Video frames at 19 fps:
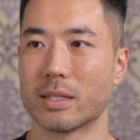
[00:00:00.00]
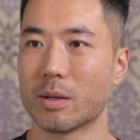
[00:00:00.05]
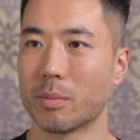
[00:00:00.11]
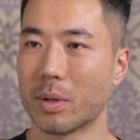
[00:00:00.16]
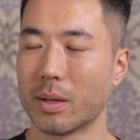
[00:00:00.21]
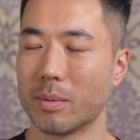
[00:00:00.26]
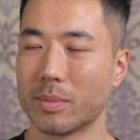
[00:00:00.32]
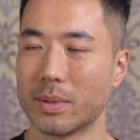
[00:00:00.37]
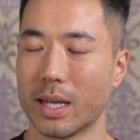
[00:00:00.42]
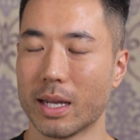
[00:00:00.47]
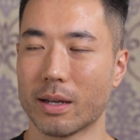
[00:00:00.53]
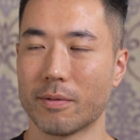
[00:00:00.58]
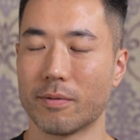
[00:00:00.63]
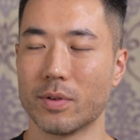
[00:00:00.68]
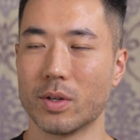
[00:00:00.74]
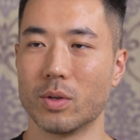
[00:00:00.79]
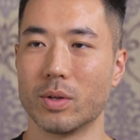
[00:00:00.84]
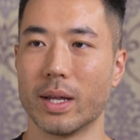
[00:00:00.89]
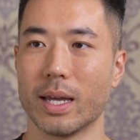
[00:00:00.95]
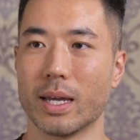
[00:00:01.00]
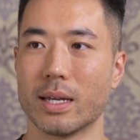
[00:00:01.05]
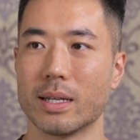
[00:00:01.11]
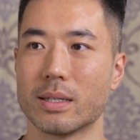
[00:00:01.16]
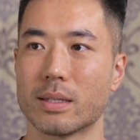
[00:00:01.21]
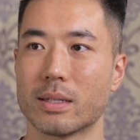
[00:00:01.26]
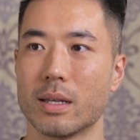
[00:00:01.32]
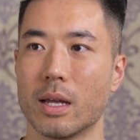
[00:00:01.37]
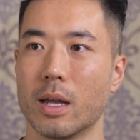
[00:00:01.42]
some of them take a few
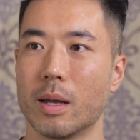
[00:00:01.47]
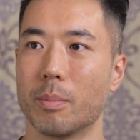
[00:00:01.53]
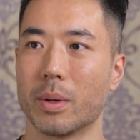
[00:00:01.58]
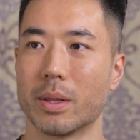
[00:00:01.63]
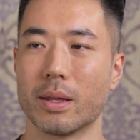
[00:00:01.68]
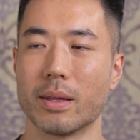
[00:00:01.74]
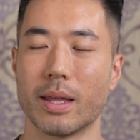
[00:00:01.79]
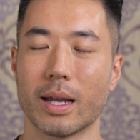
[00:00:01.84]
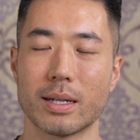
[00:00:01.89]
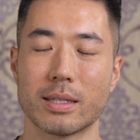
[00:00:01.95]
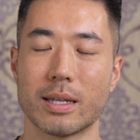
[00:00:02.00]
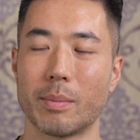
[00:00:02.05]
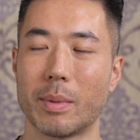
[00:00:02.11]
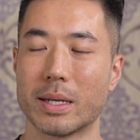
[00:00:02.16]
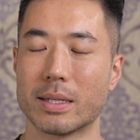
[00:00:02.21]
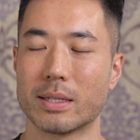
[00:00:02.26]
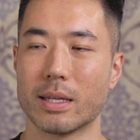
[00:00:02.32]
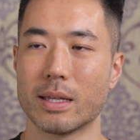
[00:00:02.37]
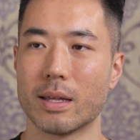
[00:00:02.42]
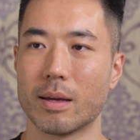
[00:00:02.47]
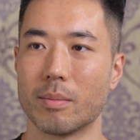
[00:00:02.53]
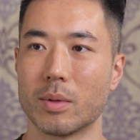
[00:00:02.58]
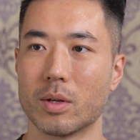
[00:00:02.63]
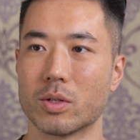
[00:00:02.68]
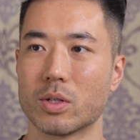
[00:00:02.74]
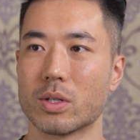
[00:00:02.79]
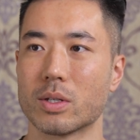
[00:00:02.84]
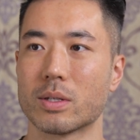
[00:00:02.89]
days, but the next time I see them,
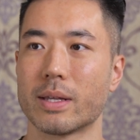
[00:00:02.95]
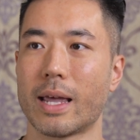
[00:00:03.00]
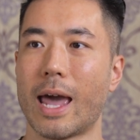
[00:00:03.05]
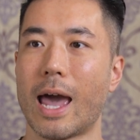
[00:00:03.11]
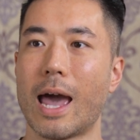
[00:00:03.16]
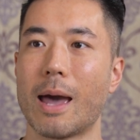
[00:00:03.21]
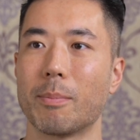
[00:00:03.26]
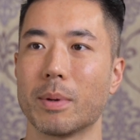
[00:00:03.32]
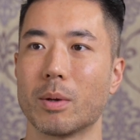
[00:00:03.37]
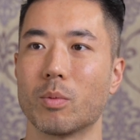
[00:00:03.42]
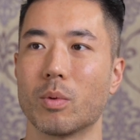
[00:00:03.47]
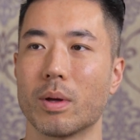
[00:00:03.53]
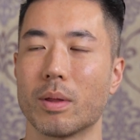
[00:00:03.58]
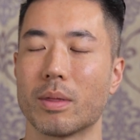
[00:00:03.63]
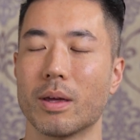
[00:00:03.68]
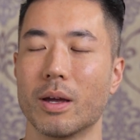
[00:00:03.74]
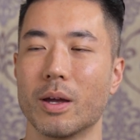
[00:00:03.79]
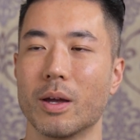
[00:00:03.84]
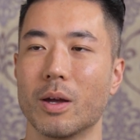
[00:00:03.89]
they're just happy with